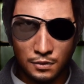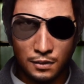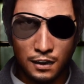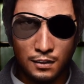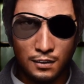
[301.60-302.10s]

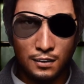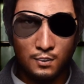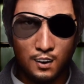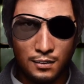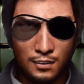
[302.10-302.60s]
I've been having a
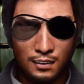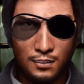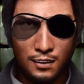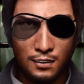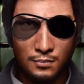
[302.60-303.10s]
blast.
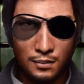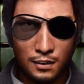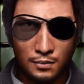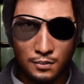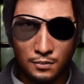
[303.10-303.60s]
Now,
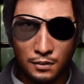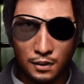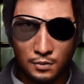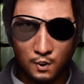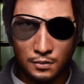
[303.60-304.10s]
I'm
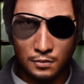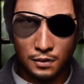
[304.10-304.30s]
glad people